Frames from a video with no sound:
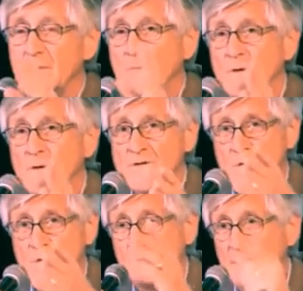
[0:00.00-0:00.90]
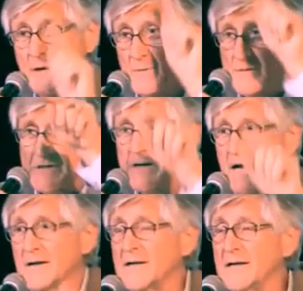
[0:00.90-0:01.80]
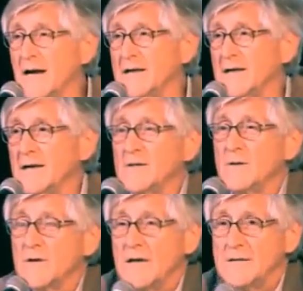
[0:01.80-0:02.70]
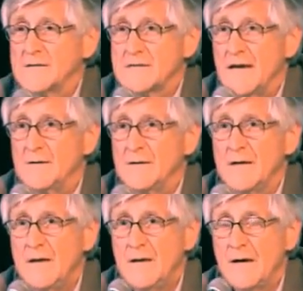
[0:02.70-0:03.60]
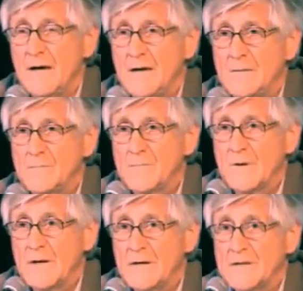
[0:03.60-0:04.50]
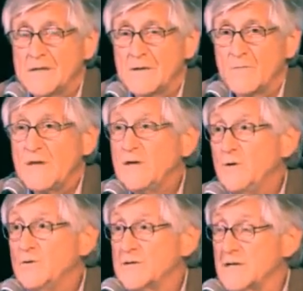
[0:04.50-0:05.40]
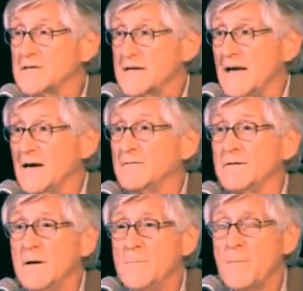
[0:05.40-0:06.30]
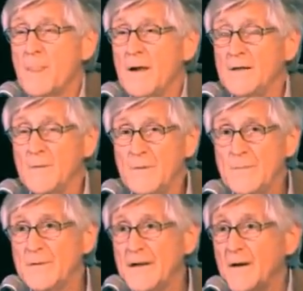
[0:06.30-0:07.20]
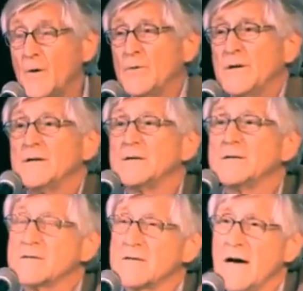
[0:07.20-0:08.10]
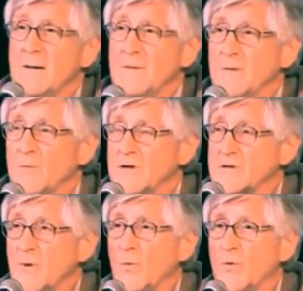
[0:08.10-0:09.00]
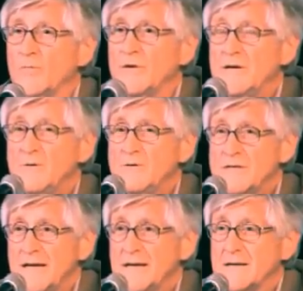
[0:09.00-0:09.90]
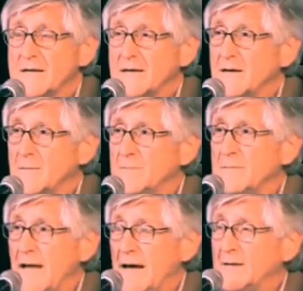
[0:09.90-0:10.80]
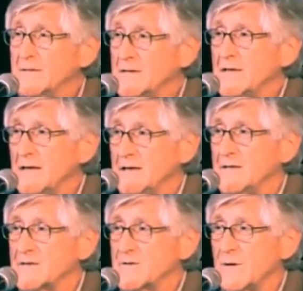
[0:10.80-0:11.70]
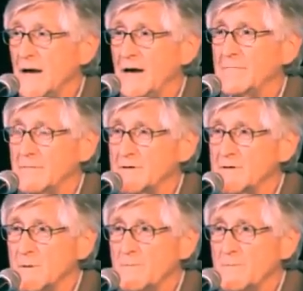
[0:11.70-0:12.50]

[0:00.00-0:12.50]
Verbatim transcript: the Millstone plant, which is down in Connecticut on Long Island Sound, um, uh, reduced its staff. And the people that owned its comment was, well, we're reducing it to come down to the industry average.